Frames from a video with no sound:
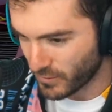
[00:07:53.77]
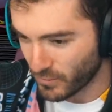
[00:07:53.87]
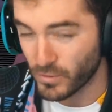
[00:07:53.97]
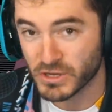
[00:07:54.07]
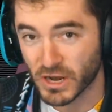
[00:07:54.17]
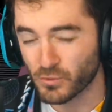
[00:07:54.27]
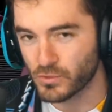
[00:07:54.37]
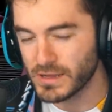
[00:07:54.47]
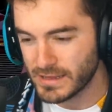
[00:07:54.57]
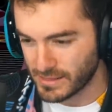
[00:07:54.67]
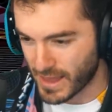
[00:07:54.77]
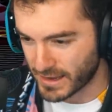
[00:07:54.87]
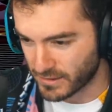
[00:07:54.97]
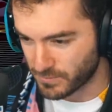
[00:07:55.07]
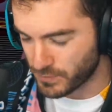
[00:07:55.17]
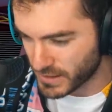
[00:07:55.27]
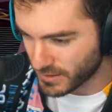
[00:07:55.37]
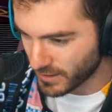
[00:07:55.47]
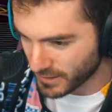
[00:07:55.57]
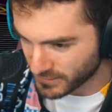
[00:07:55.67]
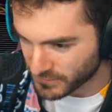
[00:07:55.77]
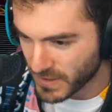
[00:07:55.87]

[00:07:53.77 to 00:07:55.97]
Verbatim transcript: which I really like, because